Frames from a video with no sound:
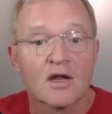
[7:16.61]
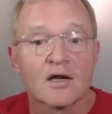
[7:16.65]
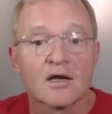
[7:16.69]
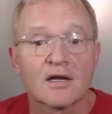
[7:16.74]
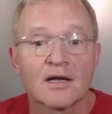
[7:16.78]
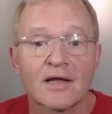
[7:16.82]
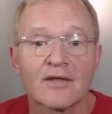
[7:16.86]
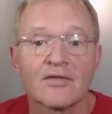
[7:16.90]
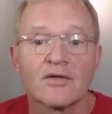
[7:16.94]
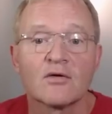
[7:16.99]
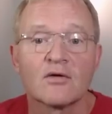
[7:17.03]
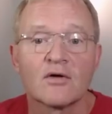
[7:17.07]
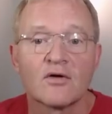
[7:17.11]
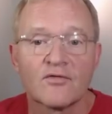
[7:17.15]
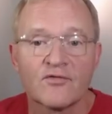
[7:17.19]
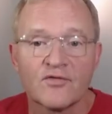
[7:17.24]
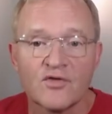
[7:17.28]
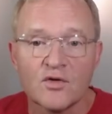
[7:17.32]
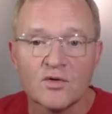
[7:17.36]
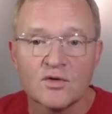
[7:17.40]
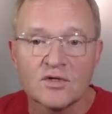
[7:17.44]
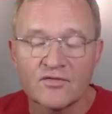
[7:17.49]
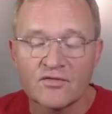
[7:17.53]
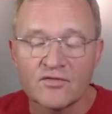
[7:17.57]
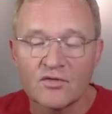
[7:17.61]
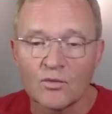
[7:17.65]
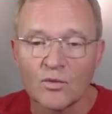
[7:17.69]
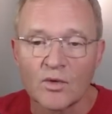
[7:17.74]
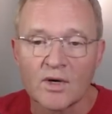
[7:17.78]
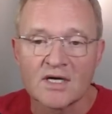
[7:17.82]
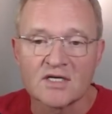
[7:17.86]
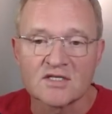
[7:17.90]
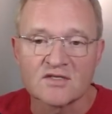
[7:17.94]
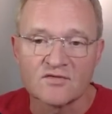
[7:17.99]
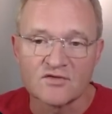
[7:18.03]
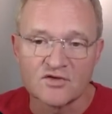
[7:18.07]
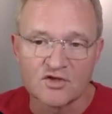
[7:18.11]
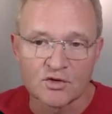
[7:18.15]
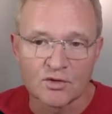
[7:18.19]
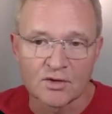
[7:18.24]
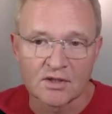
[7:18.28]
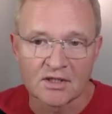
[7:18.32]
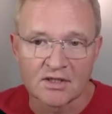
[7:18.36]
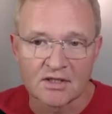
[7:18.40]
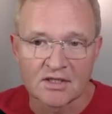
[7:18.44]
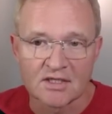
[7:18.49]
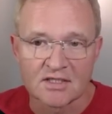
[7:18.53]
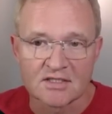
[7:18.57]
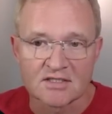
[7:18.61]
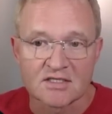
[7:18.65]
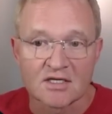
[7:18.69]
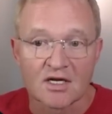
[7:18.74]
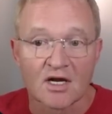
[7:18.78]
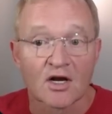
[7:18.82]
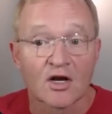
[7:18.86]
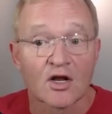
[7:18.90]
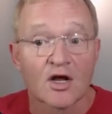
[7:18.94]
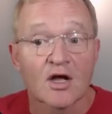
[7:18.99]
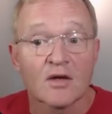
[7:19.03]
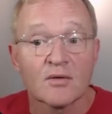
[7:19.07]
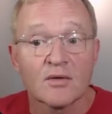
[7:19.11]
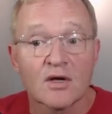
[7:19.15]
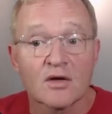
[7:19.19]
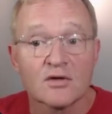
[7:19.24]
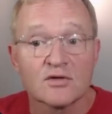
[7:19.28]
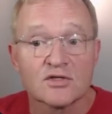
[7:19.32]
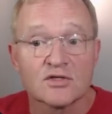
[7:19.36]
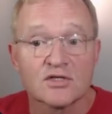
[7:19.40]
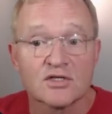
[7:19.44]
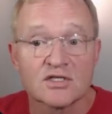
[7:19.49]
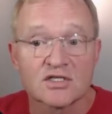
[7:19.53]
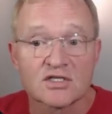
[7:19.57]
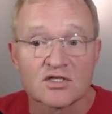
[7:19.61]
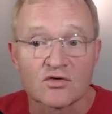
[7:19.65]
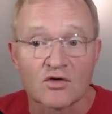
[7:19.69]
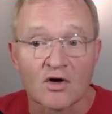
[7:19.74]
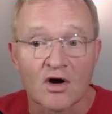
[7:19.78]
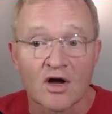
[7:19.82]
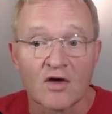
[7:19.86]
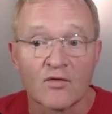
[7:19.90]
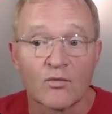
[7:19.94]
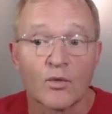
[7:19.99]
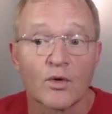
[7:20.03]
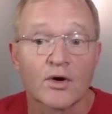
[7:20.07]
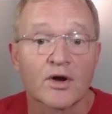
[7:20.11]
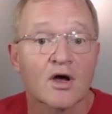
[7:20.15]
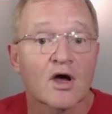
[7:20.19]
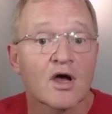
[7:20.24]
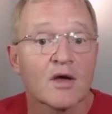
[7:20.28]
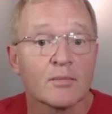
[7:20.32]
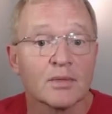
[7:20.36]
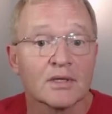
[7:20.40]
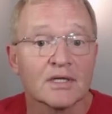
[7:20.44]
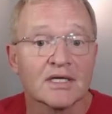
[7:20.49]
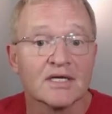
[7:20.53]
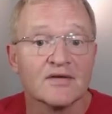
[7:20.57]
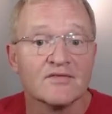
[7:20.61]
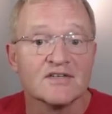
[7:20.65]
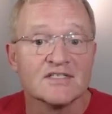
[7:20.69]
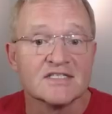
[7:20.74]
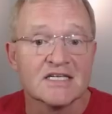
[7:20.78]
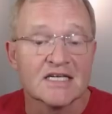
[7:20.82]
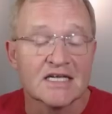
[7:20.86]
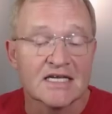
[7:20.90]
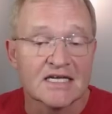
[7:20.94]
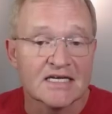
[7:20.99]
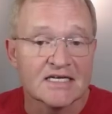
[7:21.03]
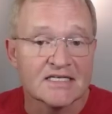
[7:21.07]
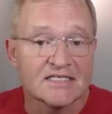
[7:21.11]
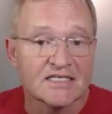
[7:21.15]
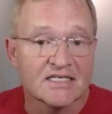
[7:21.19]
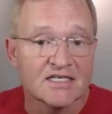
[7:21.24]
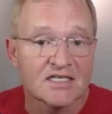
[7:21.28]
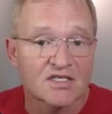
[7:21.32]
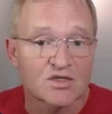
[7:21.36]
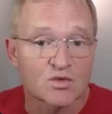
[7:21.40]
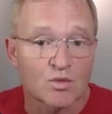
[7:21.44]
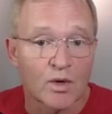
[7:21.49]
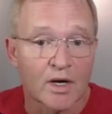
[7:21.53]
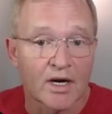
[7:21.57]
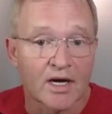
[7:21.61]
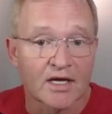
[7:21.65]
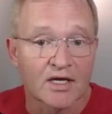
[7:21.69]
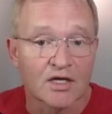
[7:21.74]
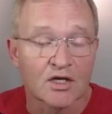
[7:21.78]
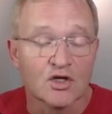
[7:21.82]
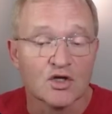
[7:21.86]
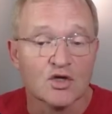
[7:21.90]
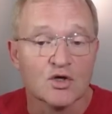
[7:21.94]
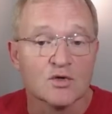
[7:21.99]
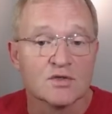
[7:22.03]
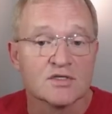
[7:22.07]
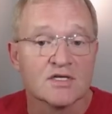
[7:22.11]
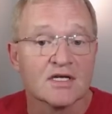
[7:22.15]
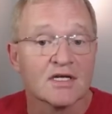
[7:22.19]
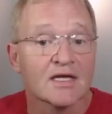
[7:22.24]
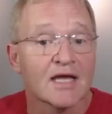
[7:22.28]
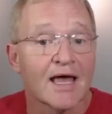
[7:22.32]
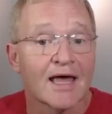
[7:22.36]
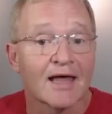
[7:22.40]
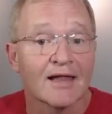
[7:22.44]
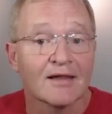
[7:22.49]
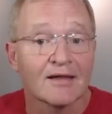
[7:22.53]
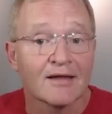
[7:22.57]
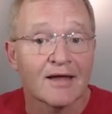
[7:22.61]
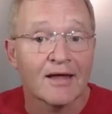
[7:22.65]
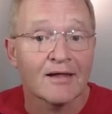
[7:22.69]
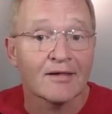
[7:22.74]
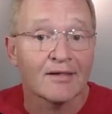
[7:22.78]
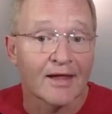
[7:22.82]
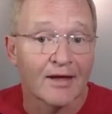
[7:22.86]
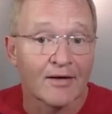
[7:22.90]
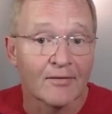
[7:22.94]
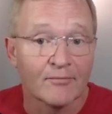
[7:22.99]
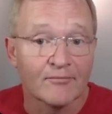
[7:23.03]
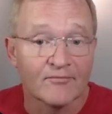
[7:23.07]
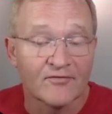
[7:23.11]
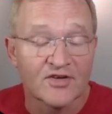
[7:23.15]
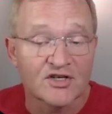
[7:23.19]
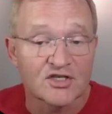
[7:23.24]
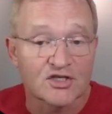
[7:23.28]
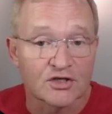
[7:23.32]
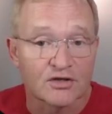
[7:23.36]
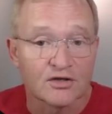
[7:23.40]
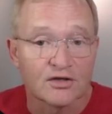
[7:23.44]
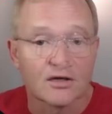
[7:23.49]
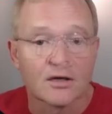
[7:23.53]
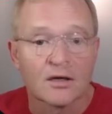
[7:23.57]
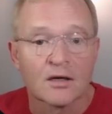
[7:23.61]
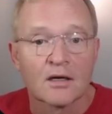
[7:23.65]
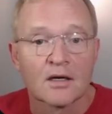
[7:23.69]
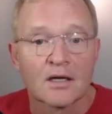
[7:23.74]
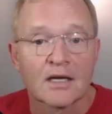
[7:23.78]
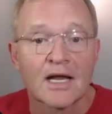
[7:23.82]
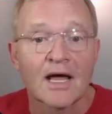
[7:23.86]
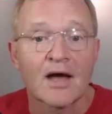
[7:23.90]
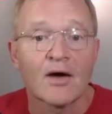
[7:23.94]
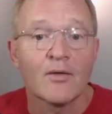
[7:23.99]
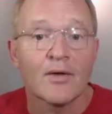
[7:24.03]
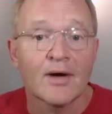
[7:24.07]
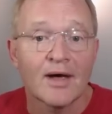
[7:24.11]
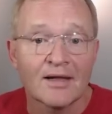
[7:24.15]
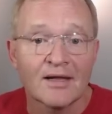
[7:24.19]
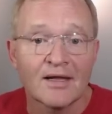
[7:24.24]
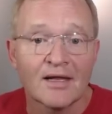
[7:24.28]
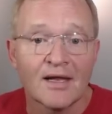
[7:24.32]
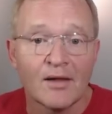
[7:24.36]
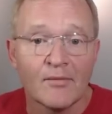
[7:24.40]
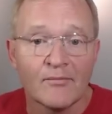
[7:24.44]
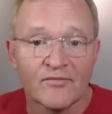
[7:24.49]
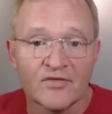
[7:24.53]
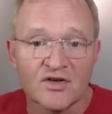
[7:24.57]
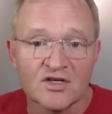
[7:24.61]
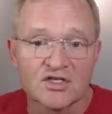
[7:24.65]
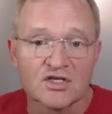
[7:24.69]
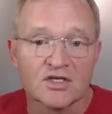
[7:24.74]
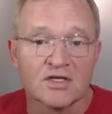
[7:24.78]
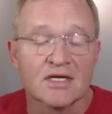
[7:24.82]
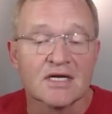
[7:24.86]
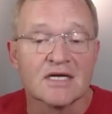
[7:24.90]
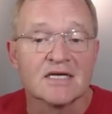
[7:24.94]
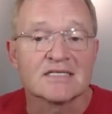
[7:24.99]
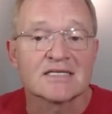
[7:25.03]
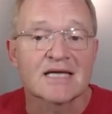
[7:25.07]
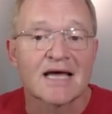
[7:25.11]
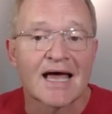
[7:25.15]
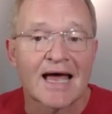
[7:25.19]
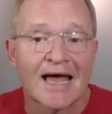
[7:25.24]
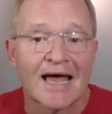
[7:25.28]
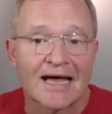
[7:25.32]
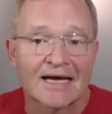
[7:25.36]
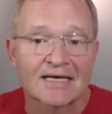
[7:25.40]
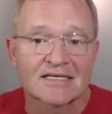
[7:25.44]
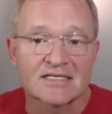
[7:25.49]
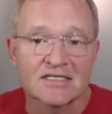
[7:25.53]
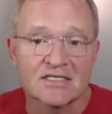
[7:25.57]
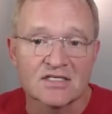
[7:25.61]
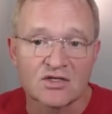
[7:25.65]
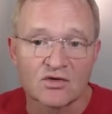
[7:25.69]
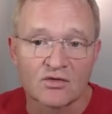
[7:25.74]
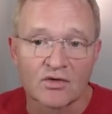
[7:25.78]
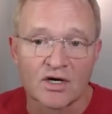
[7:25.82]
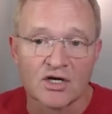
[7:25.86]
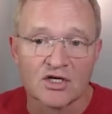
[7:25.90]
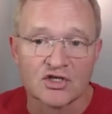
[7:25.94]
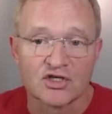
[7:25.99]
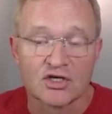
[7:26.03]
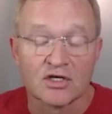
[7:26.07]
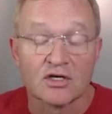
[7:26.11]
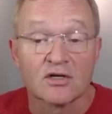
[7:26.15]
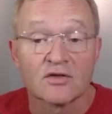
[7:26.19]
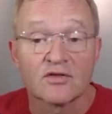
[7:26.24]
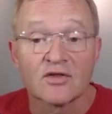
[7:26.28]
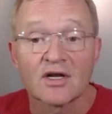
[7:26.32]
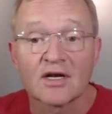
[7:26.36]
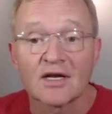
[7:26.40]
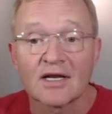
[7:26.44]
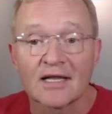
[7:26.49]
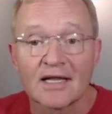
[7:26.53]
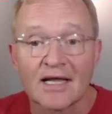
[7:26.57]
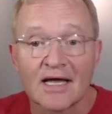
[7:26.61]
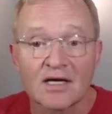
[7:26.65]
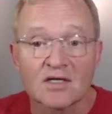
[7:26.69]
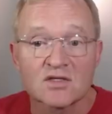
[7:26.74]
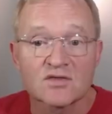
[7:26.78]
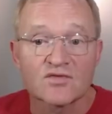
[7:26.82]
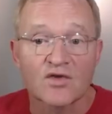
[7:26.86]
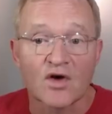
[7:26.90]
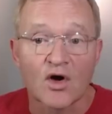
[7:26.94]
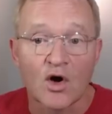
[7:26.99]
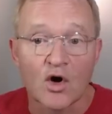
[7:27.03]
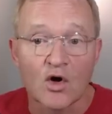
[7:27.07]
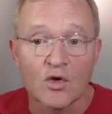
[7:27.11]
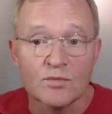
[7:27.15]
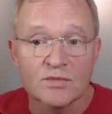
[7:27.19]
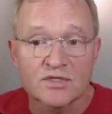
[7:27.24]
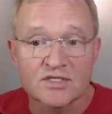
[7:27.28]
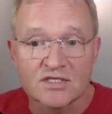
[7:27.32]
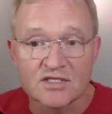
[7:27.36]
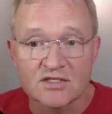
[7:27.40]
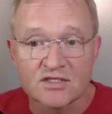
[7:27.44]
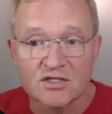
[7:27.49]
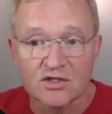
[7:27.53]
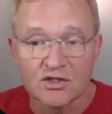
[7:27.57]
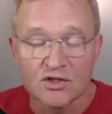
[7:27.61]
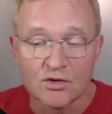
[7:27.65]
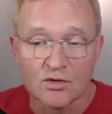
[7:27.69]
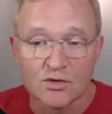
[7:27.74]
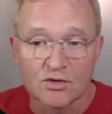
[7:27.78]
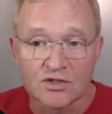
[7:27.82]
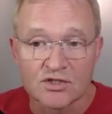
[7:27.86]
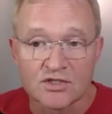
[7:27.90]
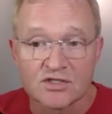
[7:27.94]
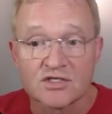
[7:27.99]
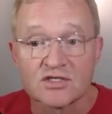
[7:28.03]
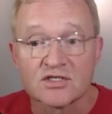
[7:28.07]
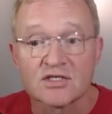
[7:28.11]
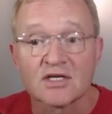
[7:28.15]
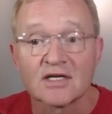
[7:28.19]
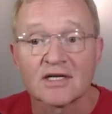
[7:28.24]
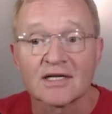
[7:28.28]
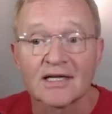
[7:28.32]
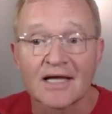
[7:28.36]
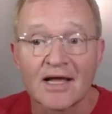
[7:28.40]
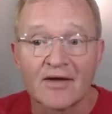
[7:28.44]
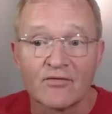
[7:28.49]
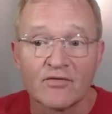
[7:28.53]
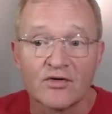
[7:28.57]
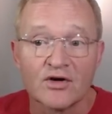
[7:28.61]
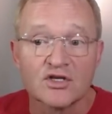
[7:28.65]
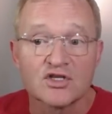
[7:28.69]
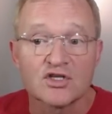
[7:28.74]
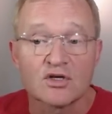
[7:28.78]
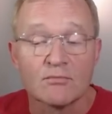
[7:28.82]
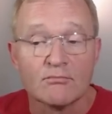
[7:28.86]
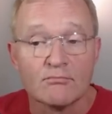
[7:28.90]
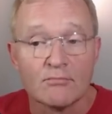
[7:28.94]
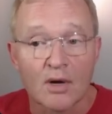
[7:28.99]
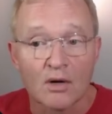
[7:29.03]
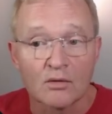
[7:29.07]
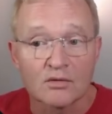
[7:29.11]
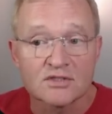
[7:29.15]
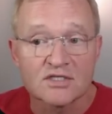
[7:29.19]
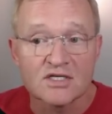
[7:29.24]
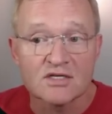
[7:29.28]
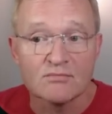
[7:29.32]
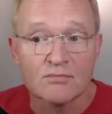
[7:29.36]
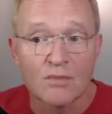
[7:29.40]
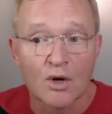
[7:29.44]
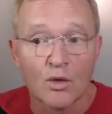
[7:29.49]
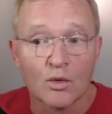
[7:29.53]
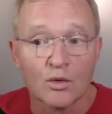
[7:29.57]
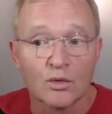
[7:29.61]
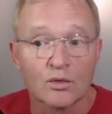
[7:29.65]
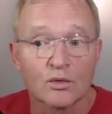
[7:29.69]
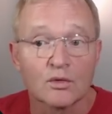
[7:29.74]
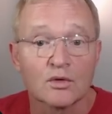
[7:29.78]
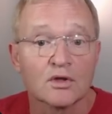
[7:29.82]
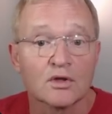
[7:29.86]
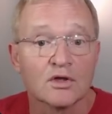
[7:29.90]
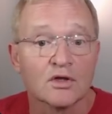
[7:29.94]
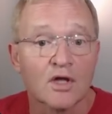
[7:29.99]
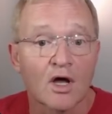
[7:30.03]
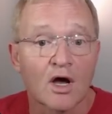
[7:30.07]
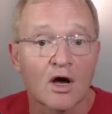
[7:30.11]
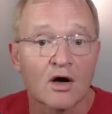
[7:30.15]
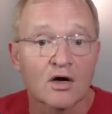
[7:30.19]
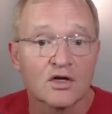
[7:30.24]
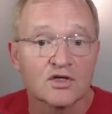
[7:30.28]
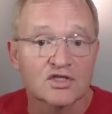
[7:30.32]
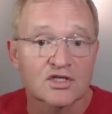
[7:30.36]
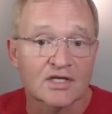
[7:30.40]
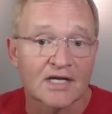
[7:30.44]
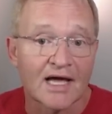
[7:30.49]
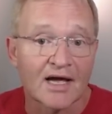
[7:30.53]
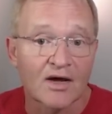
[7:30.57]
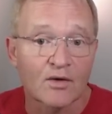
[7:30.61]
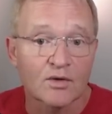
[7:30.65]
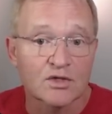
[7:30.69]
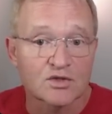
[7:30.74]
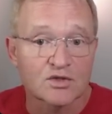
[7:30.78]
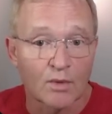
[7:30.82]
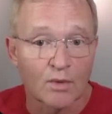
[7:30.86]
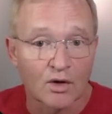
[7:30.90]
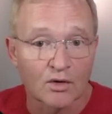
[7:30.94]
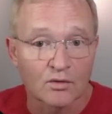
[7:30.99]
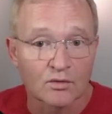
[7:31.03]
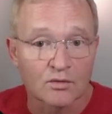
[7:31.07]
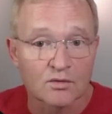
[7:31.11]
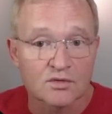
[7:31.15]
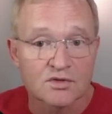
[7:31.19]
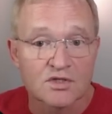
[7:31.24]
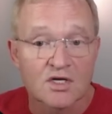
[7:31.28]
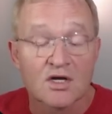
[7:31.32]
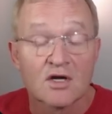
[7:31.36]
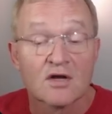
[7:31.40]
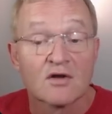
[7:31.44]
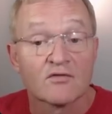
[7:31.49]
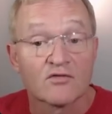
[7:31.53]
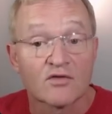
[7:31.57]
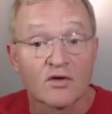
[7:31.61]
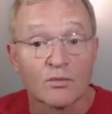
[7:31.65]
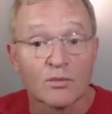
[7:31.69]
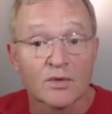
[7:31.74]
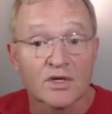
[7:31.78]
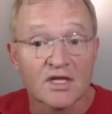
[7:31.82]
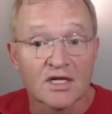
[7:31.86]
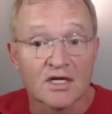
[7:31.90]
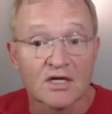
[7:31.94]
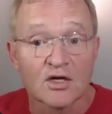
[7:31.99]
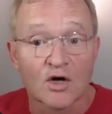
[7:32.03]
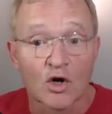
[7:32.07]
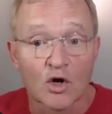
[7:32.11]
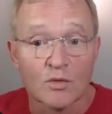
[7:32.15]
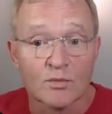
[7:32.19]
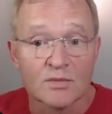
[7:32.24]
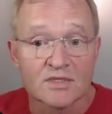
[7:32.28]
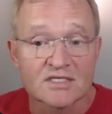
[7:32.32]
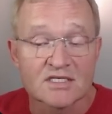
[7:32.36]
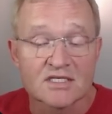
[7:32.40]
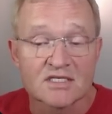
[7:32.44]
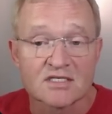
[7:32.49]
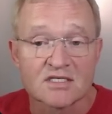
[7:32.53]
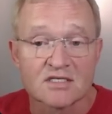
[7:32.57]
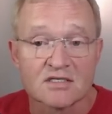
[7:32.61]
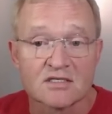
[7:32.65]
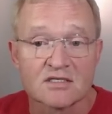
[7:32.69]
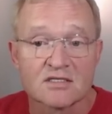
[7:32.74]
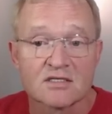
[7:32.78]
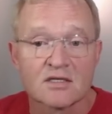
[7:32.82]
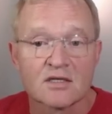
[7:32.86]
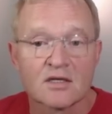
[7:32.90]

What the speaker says: Now, there are a few different ways of doing this, and I'm going to describe what I believe is the easiest way using LLM Vision. Now, LLM Vision is a HACS integration that allows for Home Assistant users to leverage multimodal large language models from within Home Assistant.